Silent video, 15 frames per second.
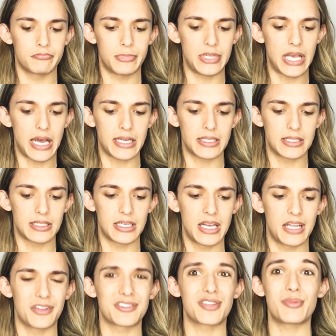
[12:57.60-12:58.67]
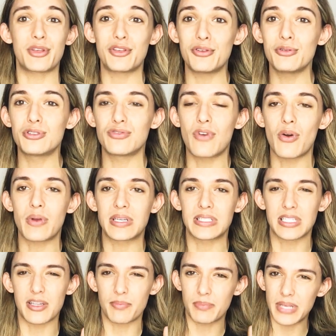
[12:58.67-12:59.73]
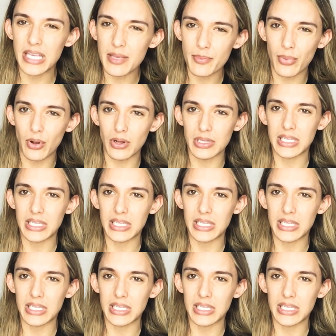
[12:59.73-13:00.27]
Yes. It's going to be a huge focus on the people,